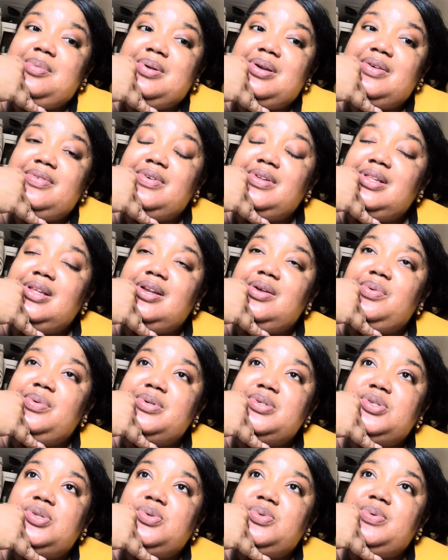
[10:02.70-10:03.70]
and everything that we're
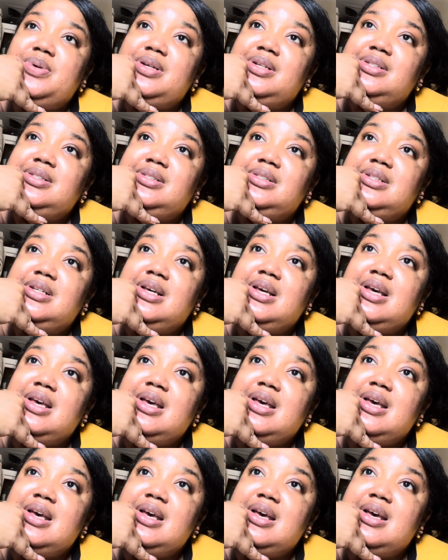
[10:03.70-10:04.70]
doing.
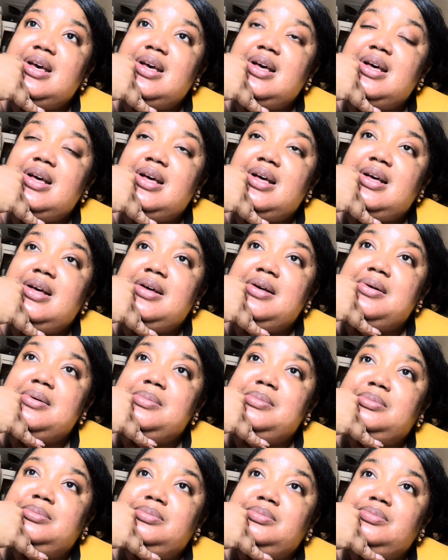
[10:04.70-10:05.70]

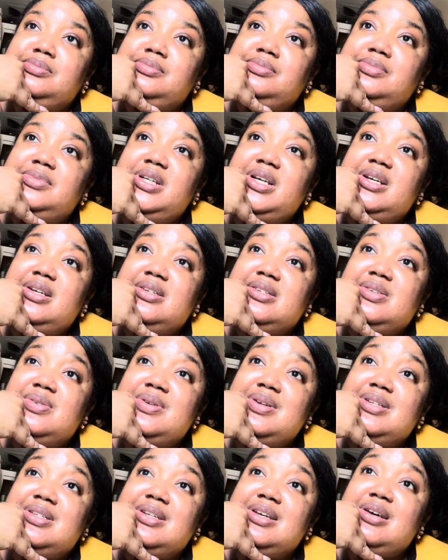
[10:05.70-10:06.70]
Um, yeah, so
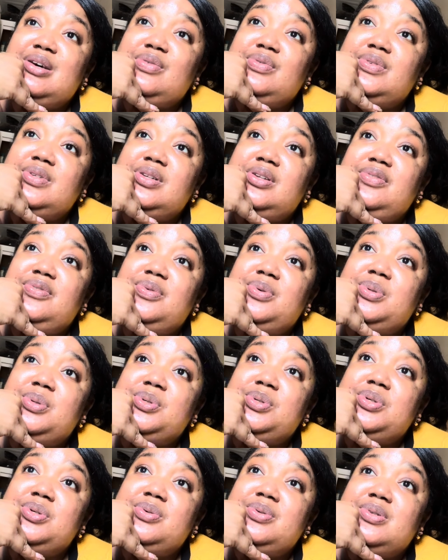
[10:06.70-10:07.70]
that's after the photo
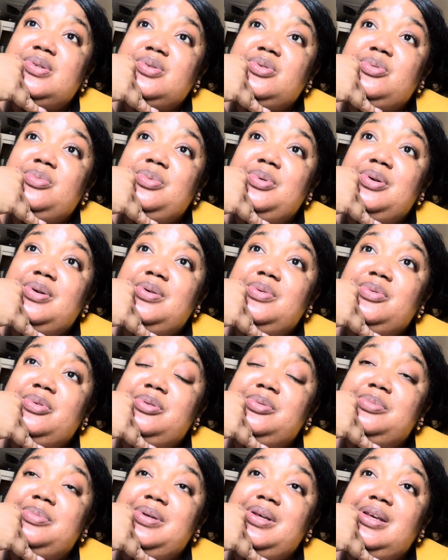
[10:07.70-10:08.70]
shoot. So we'll be,
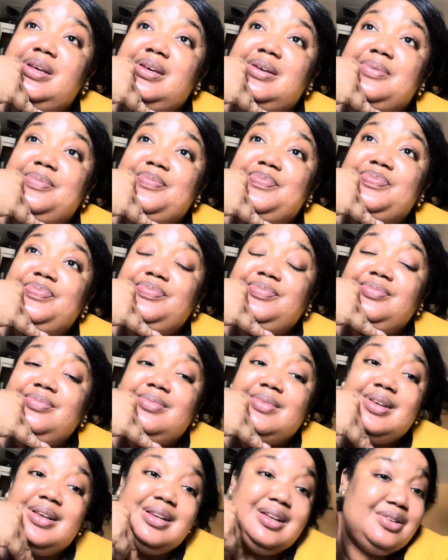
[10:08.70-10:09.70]
we'll be
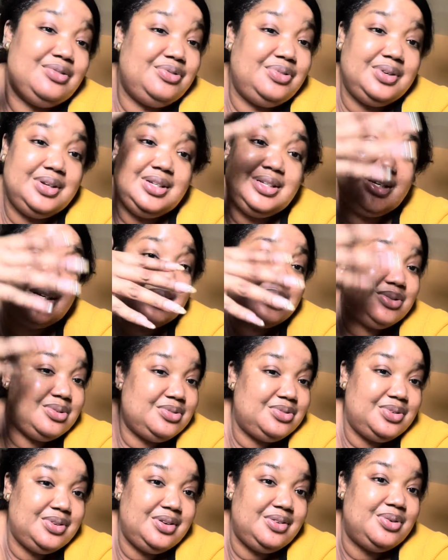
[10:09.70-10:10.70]
like fully decked
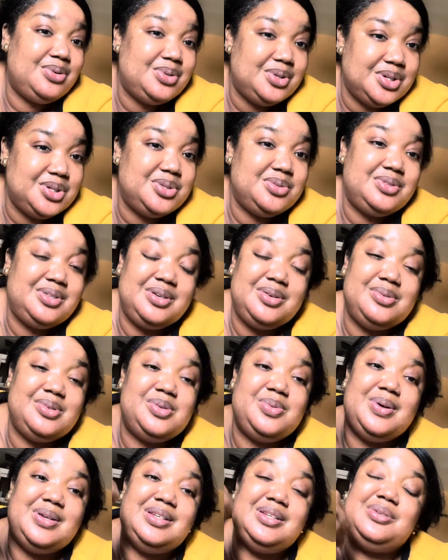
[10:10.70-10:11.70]
off for the photo shoot to go
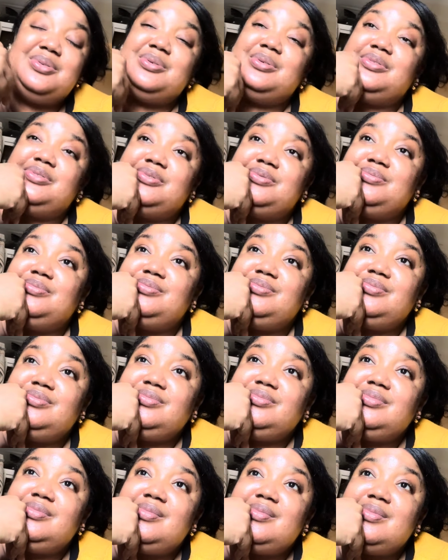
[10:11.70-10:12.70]
sweated off.
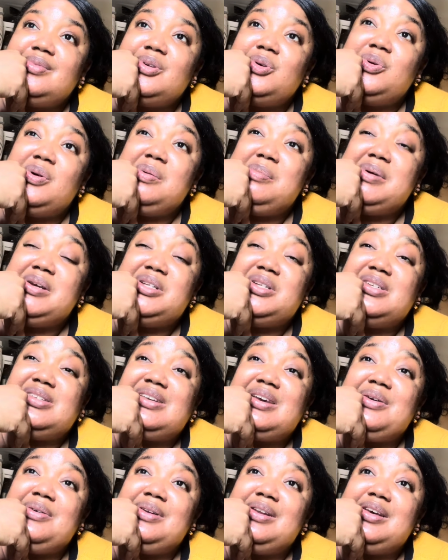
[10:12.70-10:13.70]
Or I might just
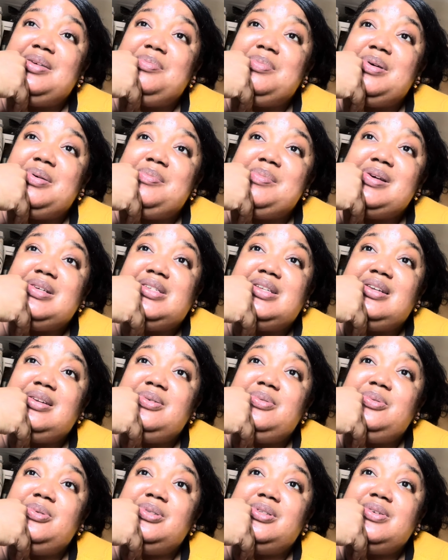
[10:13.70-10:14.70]
carry like my
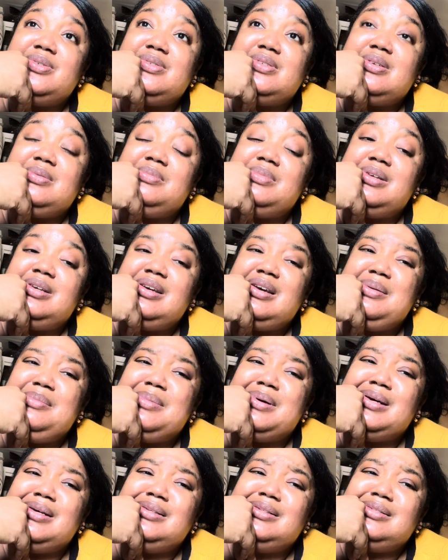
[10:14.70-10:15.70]
micellar water or something. I
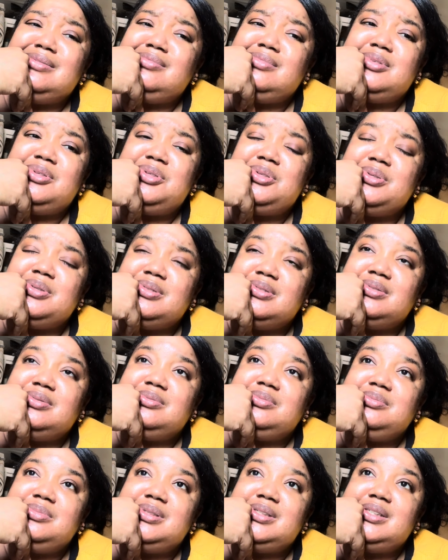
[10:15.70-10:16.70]
might, I'm not sure,
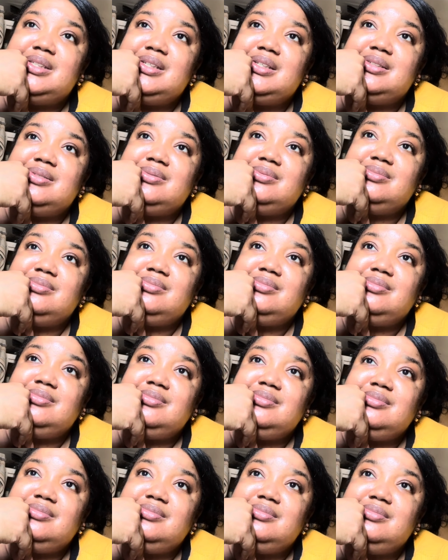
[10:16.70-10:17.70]
but yeah.
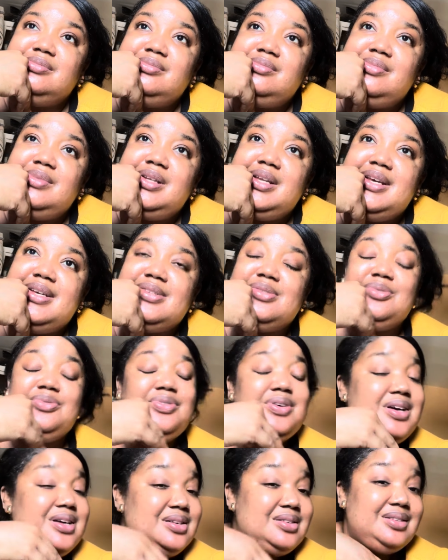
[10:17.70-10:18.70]
But yeah, so
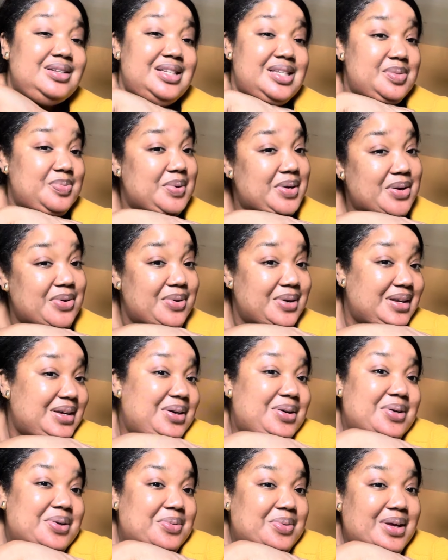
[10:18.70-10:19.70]
far it's been a really
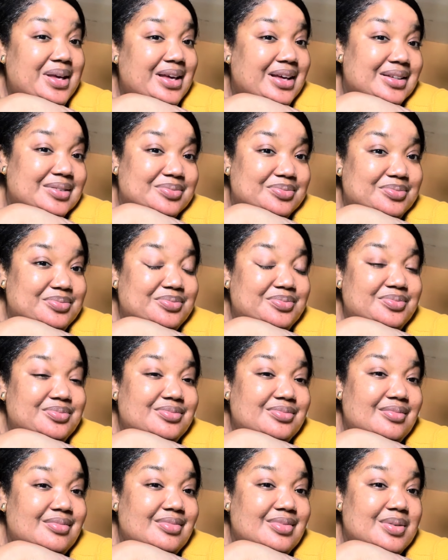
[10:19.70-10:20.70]
good weekend.
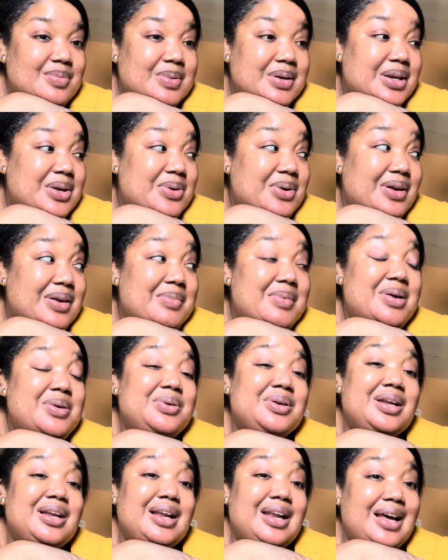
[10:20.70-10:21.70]
But y'all, I'm not
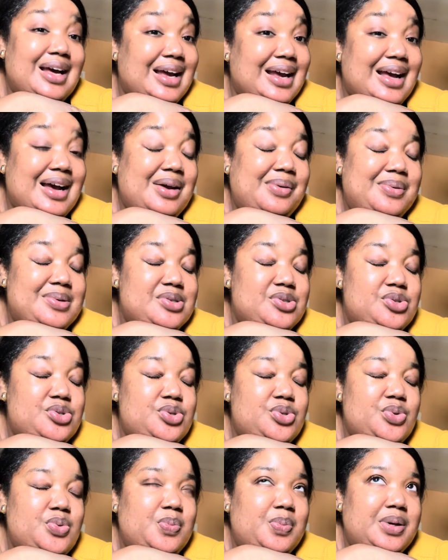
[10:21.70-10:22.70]
gonna lie, I was
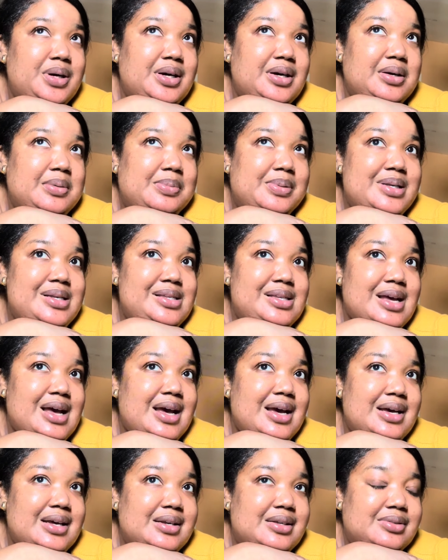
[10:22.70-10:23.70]
superbly
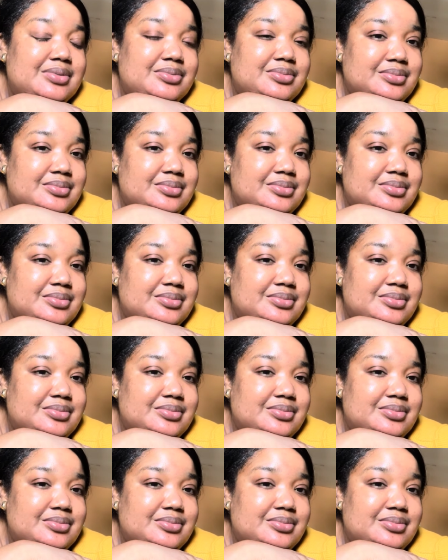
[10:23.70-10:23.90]
tired.